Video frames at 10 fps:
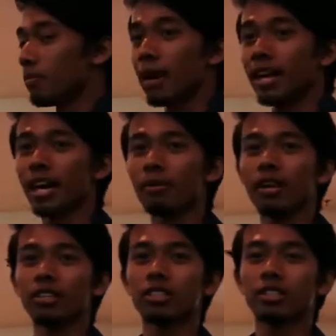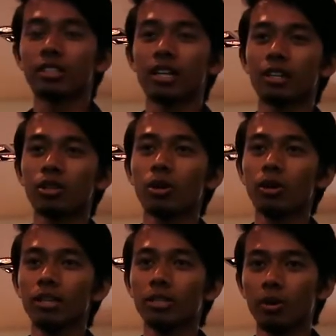My name is Datuk
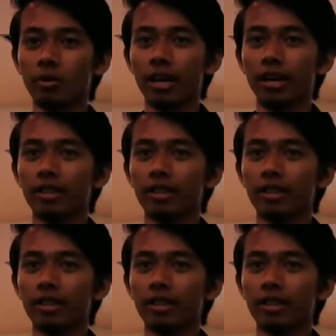Lee Chong Wei.